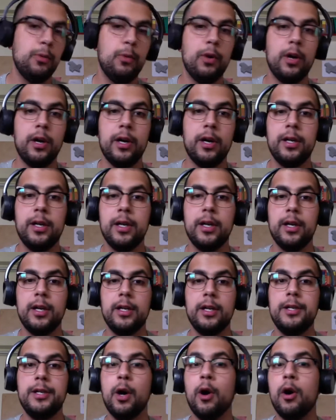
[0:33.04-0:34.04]
The word
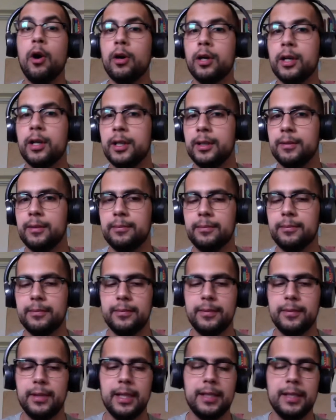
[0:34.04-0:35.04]
dog
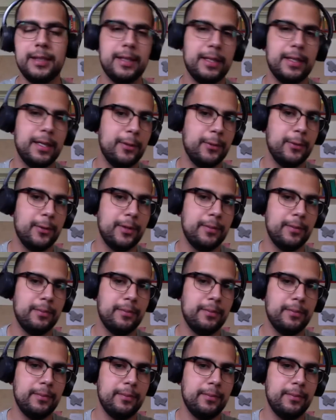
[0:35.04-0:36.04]
is a noun.
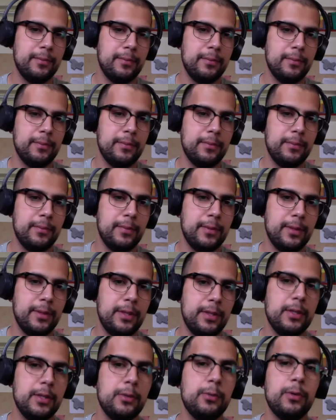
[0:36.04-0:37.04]

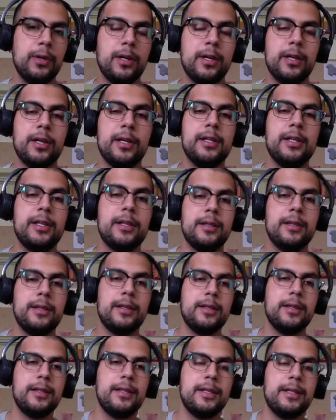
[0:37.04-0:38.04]
The word
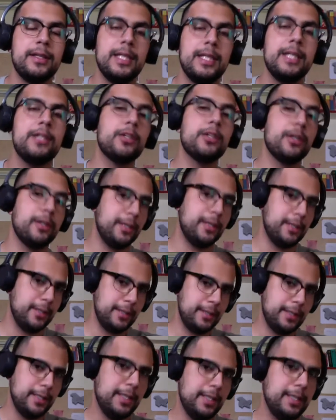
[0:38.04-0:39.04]
teacher
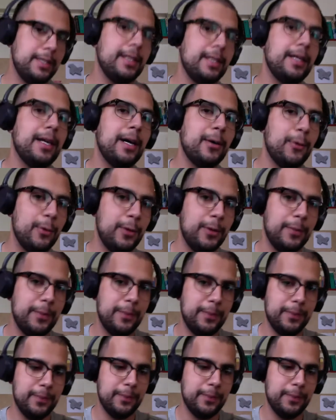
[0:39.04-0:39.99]
is a noun.